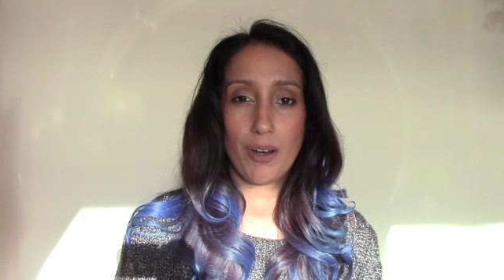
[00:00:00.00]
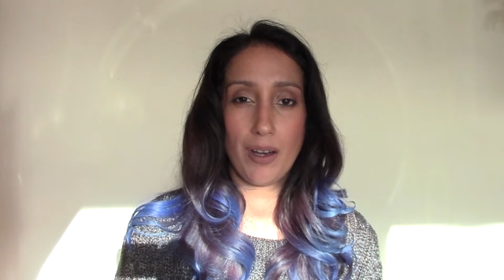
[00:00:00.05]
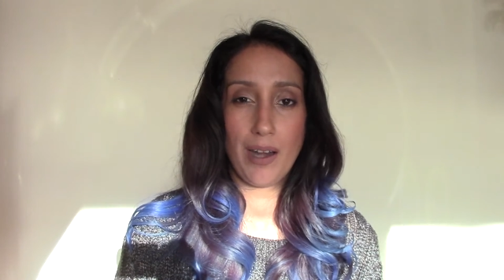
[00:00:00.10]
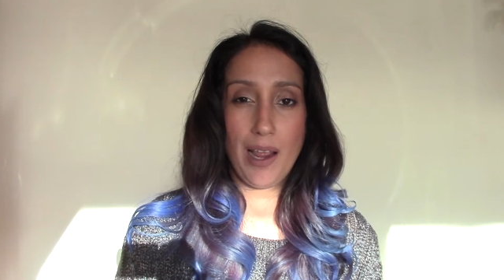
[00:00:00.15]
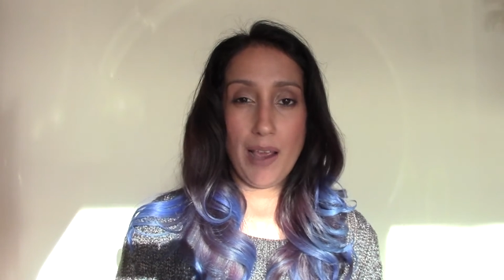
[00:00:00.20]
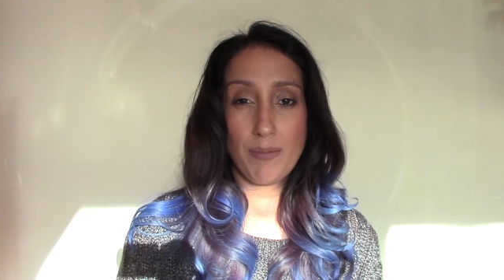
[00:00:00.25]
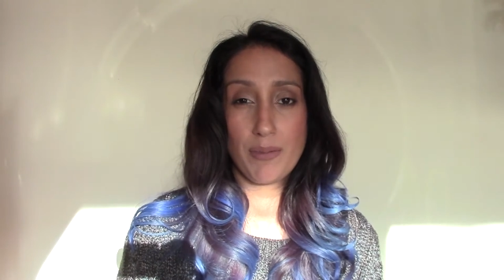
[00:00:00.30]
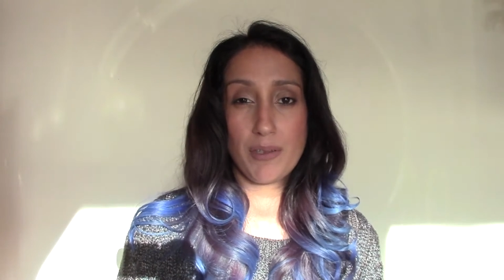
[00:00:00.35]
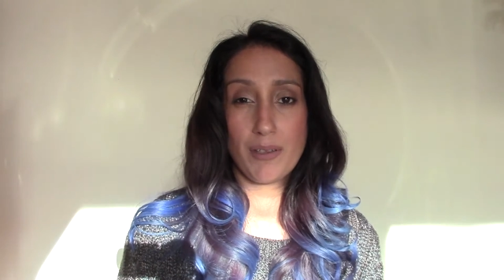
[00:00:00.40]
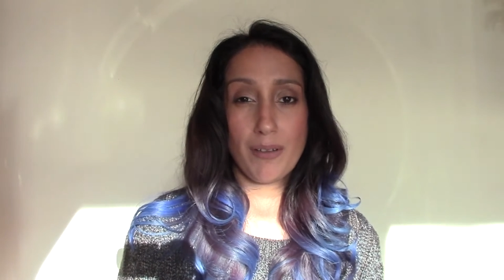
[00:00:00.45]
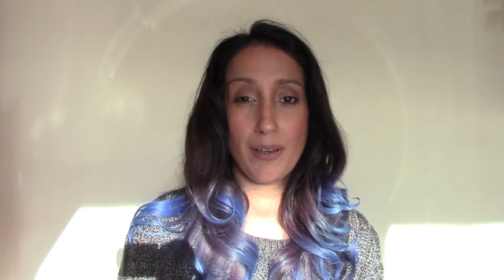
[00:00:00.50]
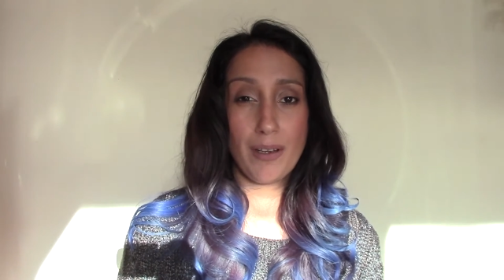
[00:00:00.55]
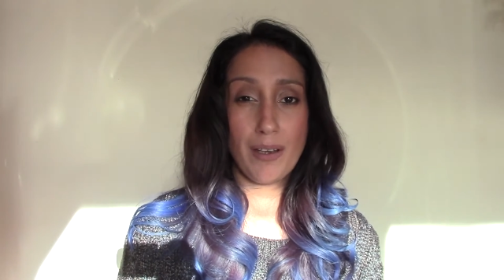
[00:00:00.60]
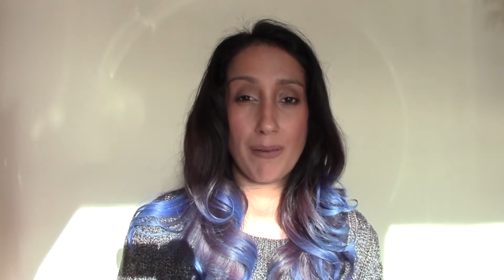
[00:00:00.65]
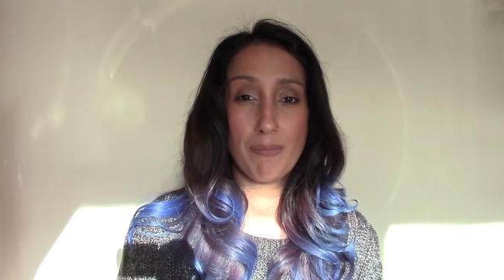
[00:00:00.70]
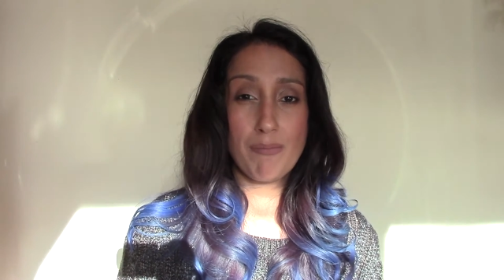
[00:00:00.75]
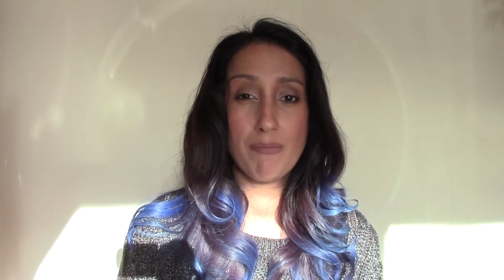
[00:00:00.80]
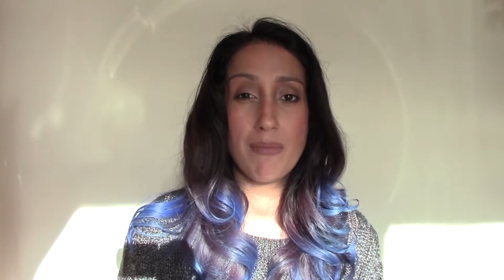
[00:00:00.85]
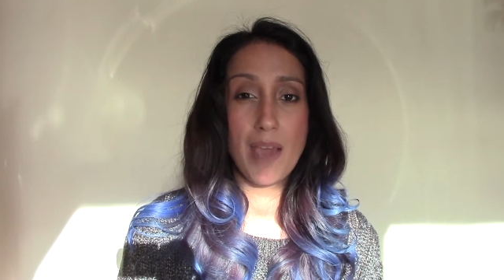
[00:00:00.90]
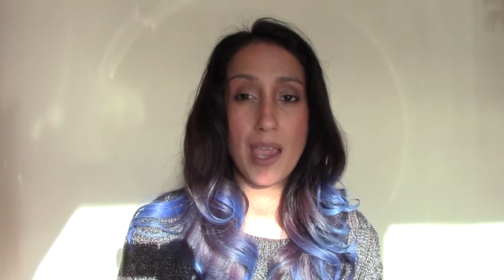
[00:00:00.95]
an absolutely
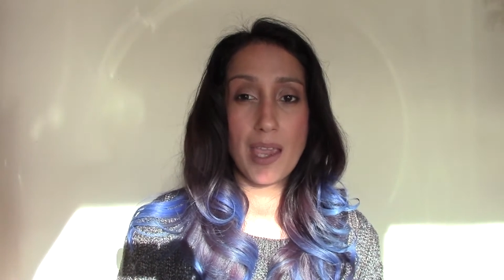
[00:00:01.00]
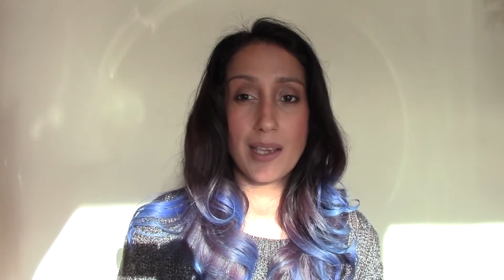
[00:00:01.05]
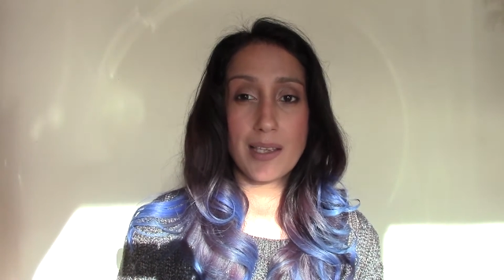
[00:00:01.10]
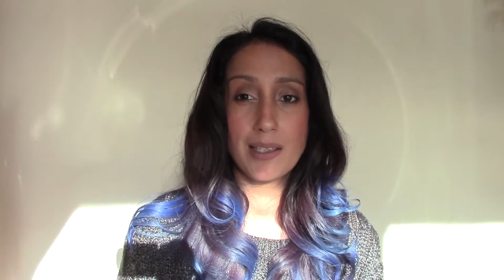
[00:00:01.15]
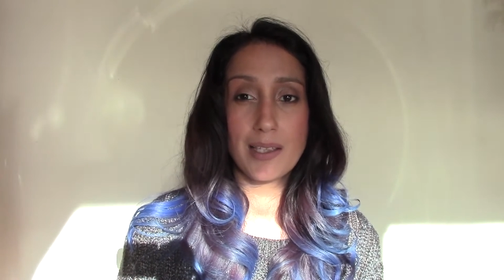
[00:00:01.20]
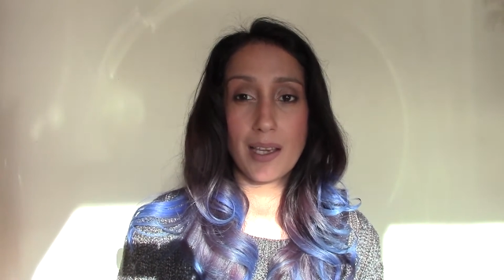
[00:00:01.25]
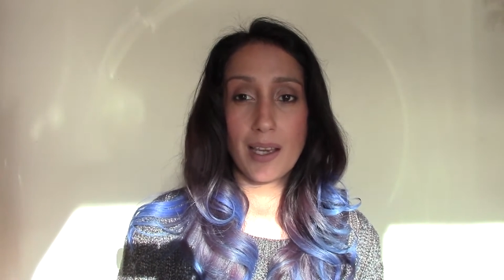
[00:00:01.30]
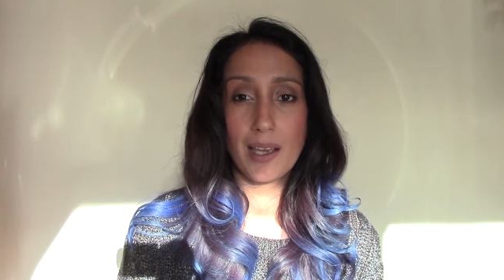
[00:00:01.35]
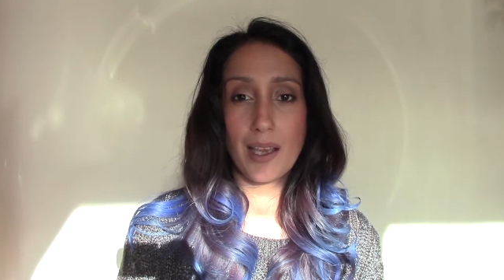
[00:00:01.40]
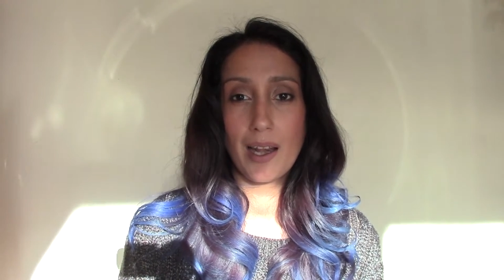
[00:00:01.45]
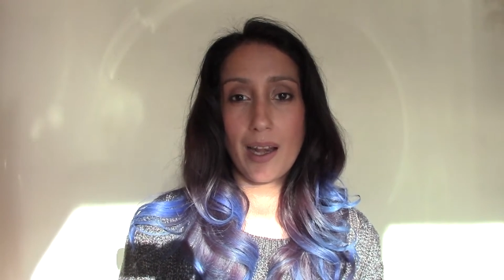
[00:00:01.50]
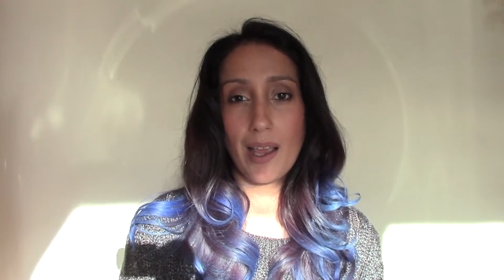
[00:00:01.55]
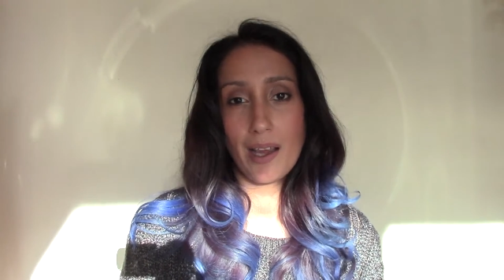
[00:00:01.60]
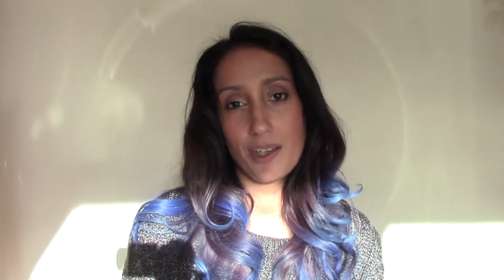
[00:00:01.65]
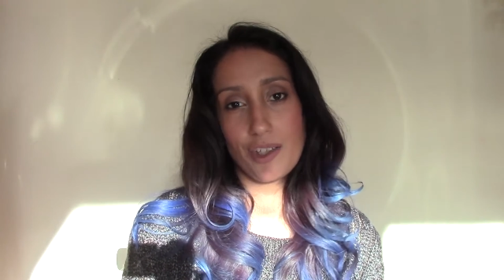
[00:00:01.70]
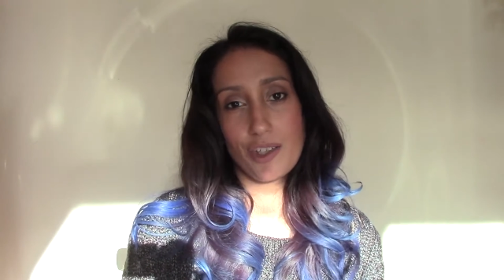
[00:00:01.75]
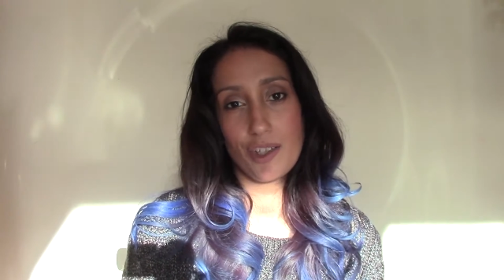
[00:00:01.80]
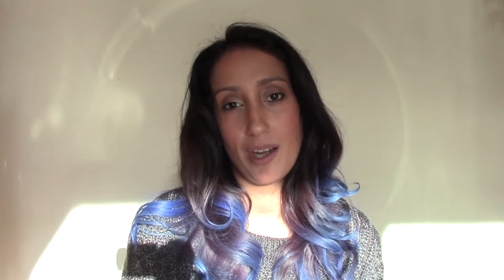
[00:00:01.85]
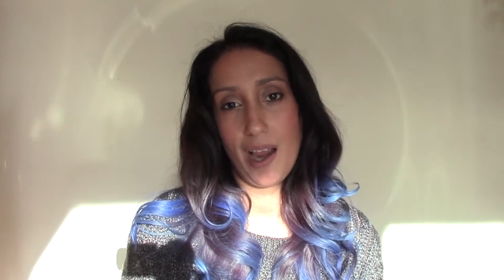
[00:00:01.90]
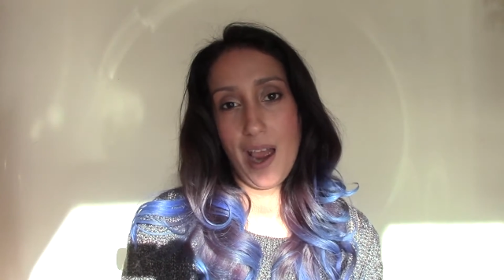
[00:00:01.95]
amazing collection